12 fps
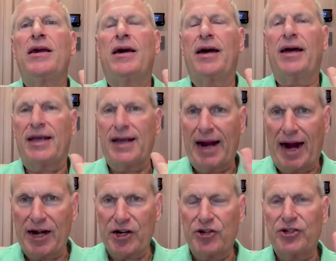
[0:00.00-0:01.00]
uh, he
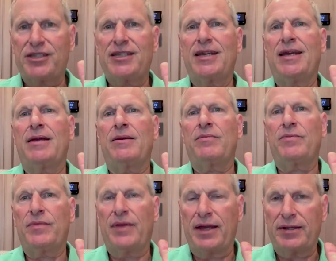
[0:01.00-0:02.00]
hired a good team.
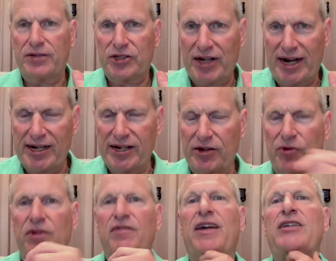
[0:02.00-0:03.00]
They started to
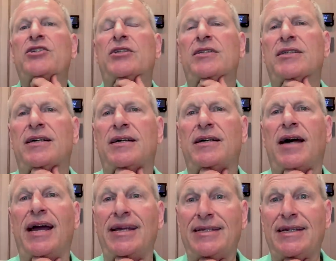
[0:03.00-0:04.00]
invest into
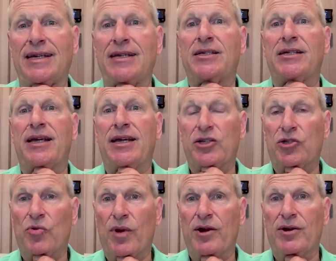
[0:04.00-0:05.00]
IT to get it
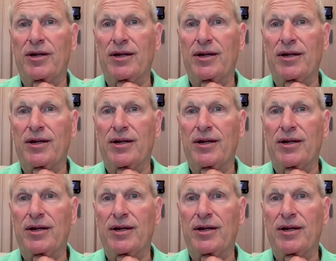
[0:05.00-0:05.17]
to where it